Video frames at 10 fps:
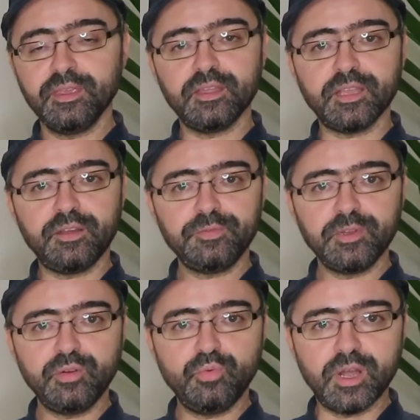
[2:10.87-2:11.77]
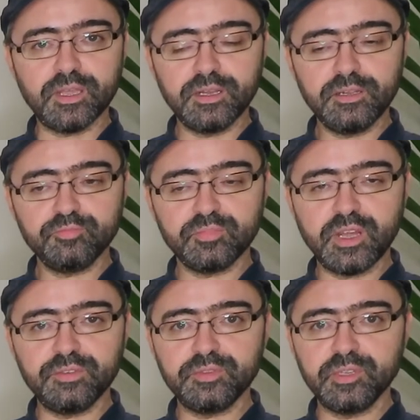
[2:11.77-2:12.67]
And after a while,
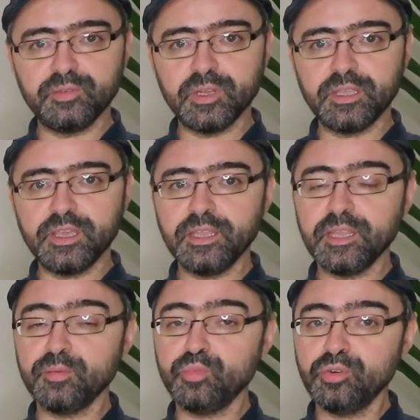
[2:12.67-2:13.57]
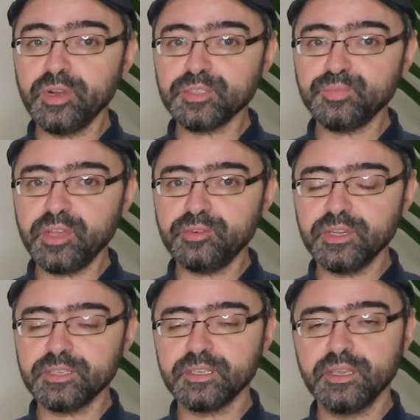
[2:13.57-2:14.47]
after gaining more
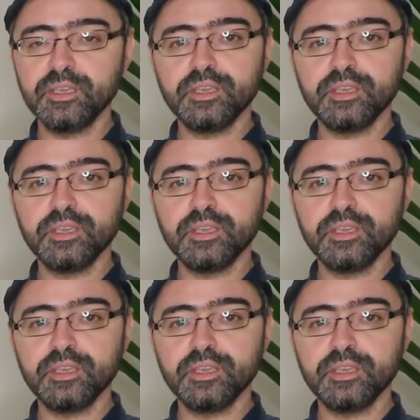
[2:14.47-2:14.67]
experience,